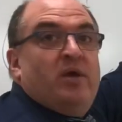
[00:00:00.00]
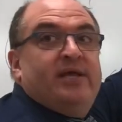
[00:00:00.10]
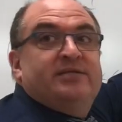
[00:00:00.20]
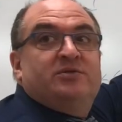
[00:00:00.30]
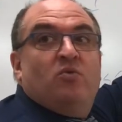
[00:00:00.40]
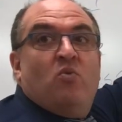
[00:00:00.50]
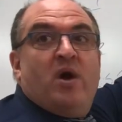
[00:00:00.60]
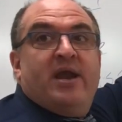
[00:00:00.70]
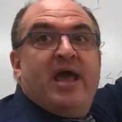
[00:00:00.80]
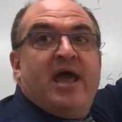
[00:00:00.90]
is
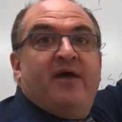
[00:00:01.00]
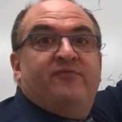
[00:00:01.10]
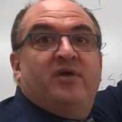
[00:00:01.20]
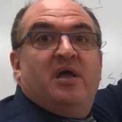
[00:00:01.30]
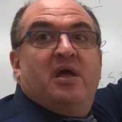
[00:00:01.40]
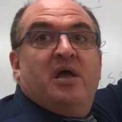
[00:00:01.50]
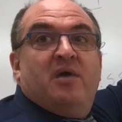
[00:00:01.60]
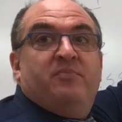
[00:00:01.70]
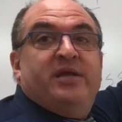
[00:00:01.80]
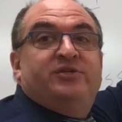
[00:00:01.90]
1/2.
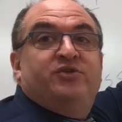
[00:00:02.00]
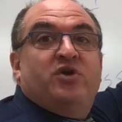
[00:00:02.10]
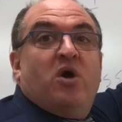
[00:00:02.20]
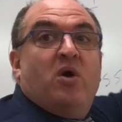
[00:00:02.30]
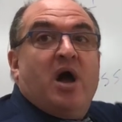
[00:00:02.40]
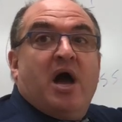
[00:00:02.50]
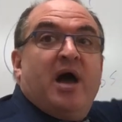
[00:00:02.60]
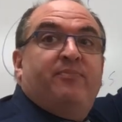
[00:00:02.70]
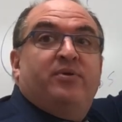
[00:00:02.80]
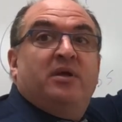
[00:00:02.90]
Means you go up,